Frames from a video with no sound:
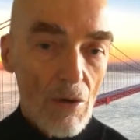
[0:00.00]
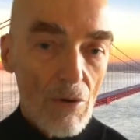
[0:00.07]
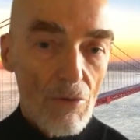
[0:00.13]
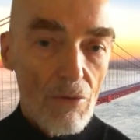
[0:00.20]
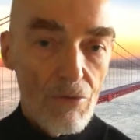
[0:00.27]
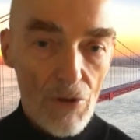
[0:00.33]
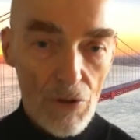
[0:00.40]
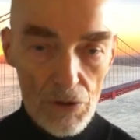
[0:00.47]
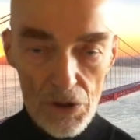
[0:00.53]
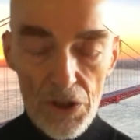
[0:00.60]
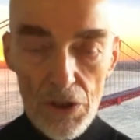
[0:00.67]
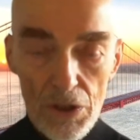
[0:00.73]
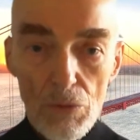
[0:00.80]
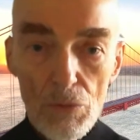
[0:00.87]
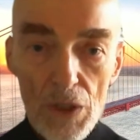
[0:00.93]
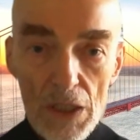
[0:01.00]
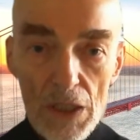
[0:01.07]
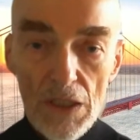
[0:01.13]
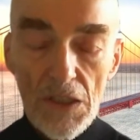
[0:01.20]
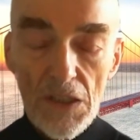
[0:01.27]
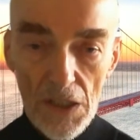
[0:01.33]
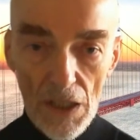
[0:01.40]
First, we
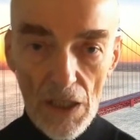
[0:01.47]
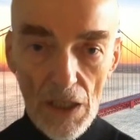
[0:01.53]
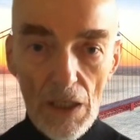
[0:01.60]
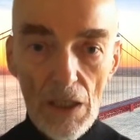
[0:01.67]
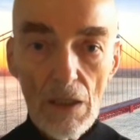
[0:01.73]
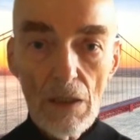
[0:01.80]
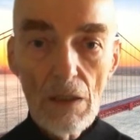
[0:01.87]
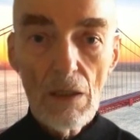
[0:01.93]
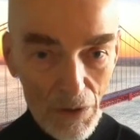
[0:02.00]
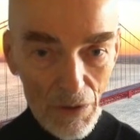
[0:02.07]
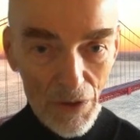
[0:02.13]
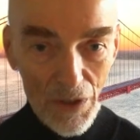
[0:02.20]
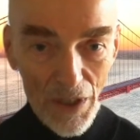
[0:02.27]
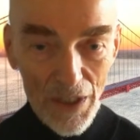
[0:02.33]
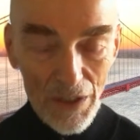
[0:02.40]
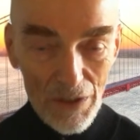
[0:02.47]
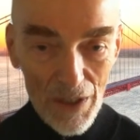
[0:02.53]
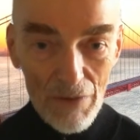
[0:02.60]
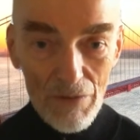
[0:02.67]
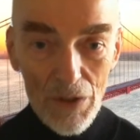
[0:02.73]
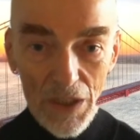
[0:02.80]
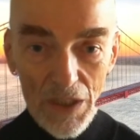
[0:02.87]
can say the
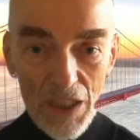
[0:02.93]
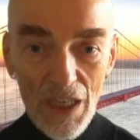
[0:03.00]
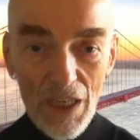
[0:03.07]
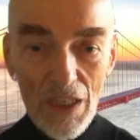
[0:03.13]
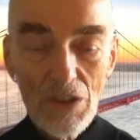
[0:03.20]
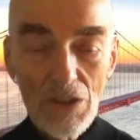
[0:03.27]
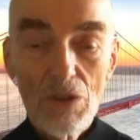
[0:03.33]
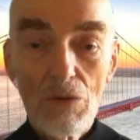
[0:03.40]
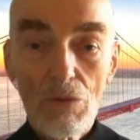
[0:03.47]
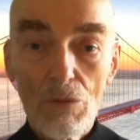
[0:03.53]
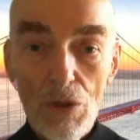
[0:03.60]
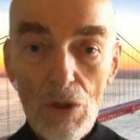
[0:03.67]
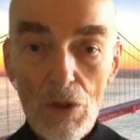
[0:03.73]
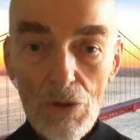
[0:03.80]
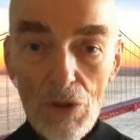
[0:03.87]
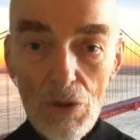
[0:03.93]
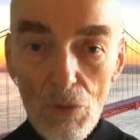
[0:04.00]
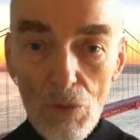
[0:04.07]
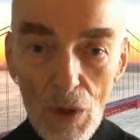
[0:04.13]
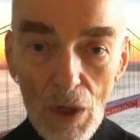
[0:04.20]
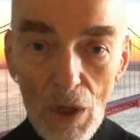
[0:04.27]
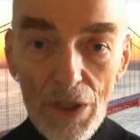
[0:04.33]
9/11 attacks were only
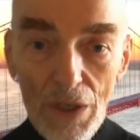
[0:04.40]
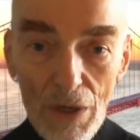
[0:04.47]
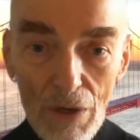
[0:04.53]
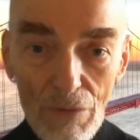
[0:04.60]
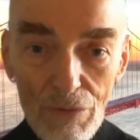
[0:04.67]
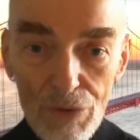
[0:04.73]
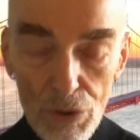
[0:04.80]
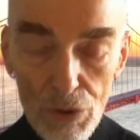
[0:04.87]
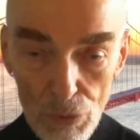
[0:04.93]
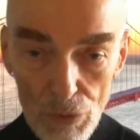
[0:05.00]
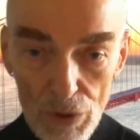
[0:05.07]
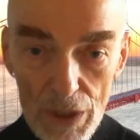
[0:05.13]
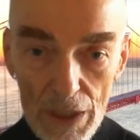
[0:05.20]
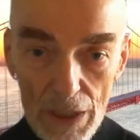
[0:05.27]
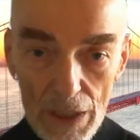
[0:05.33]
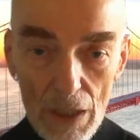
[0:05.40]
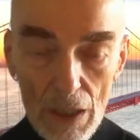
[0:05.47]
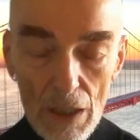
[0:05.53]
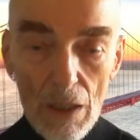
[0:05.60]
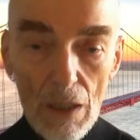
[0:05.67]
one of three